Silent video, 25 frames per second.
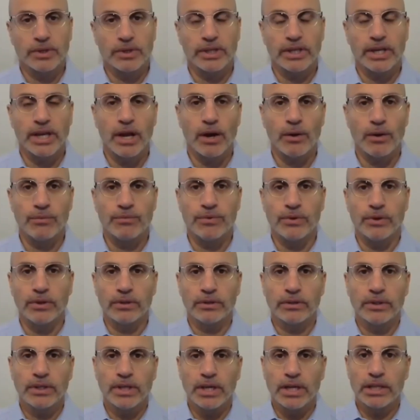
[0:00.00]
really
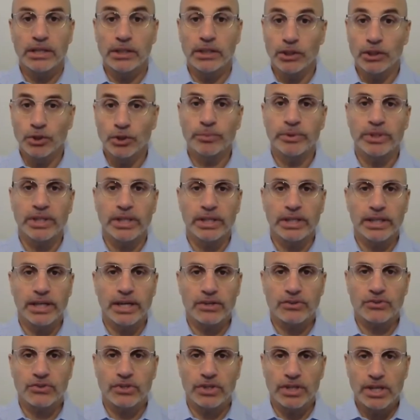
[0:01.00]
helpful and illuminating,
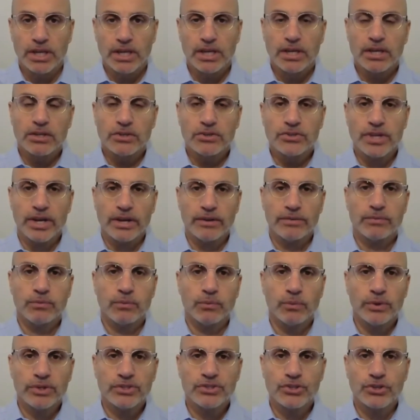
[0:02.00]
actually. Jeff,
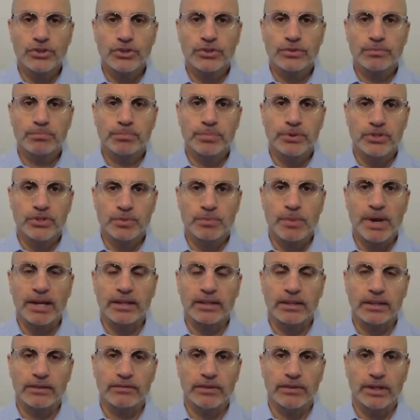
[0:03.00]
what's your
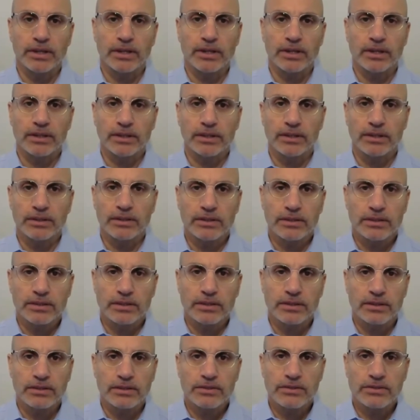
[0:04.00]
perspective on
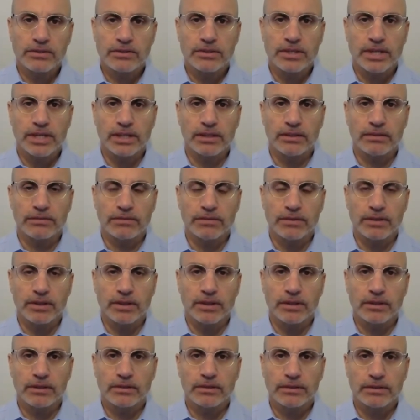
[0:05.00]
the state of
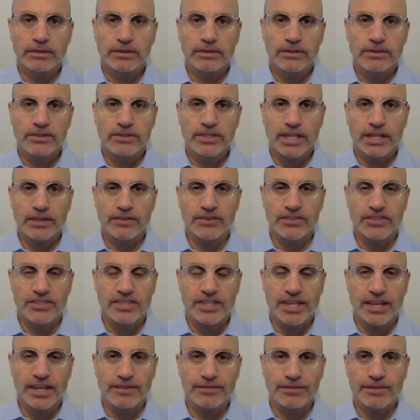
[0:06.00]
the
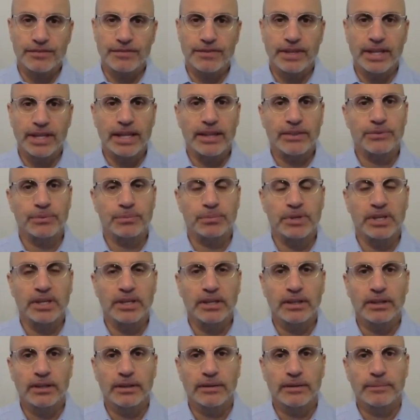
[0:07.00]
state for
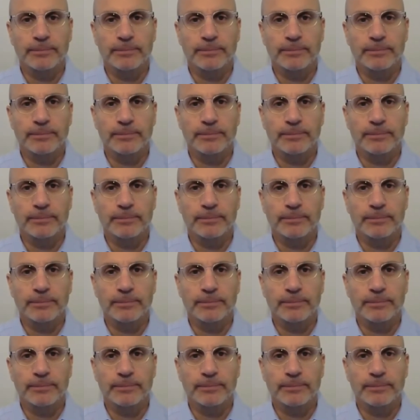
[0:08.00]
philanthropy?